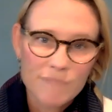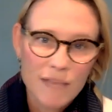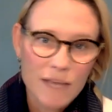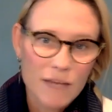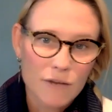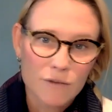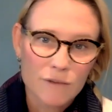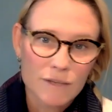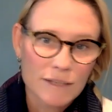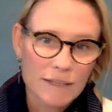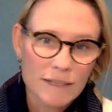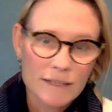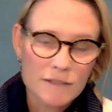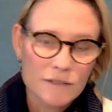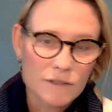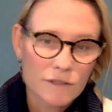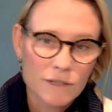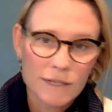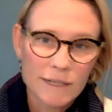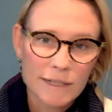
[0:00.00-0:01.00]
I don't think that's
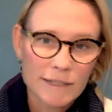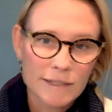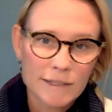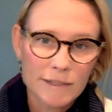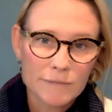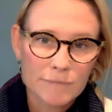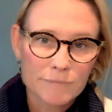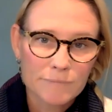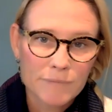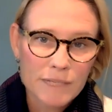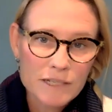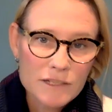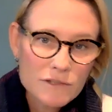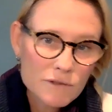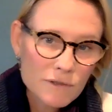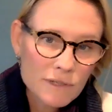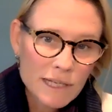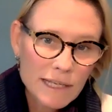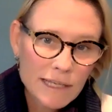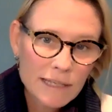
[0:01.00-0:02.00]
a good idea. I just
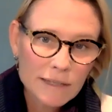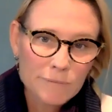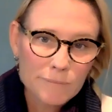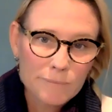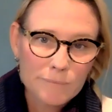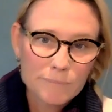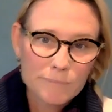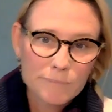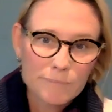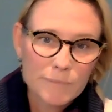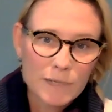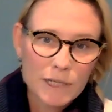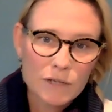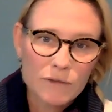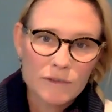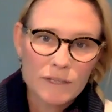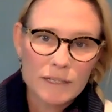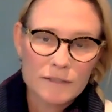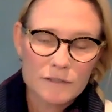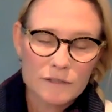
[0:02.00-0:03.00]
don't like it. I
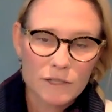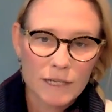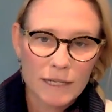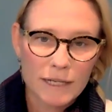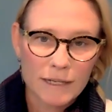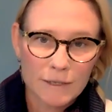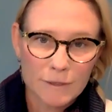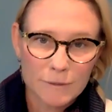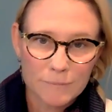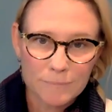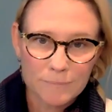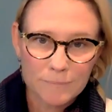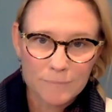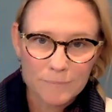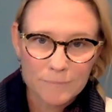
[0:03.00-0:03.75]
don't think it's a good idea.